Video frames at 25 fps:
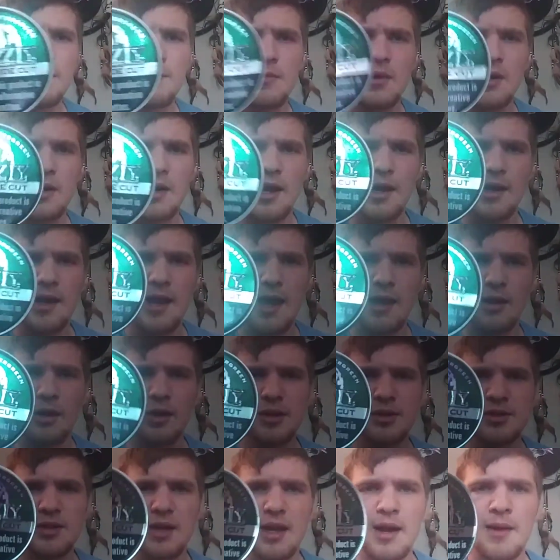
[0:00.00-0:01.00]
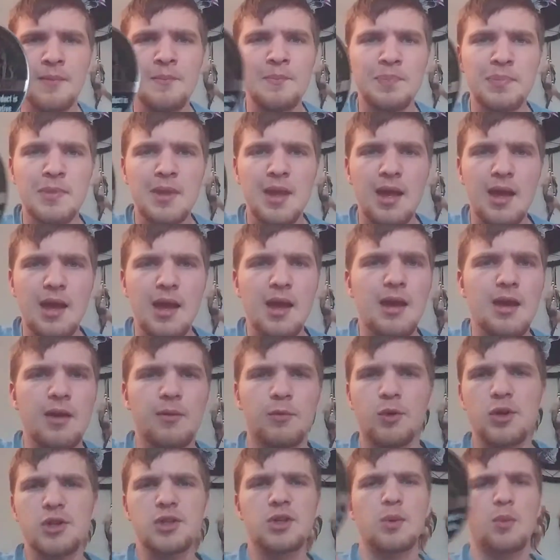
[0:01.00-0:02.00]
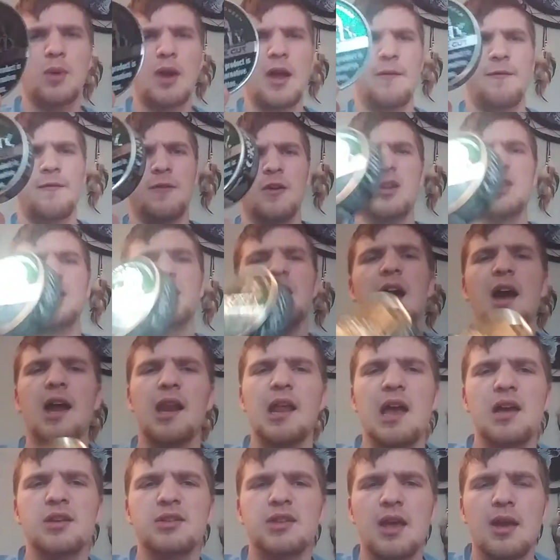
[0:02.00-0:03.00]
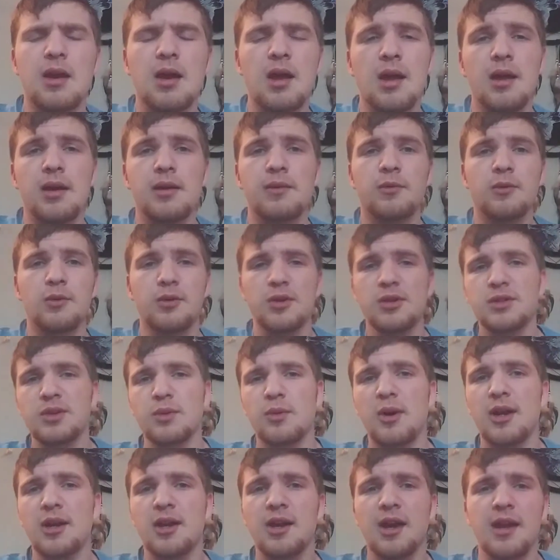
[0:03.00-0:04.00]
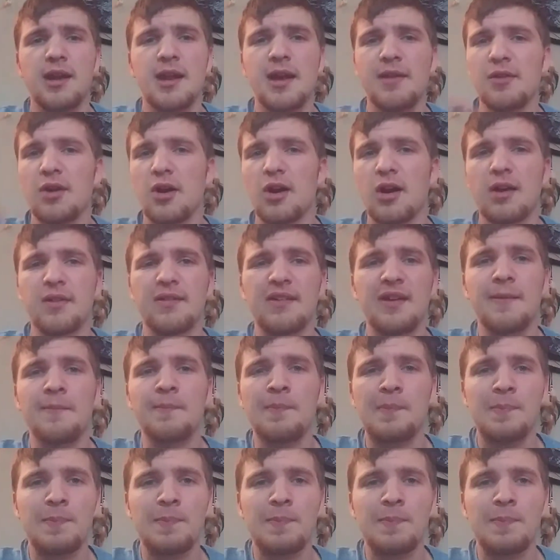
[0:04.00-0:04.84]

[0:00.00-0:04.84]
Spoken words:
cut can looks like. Originally, when I first got it, I was like, oh, Grizzly wide cut, never heard of it.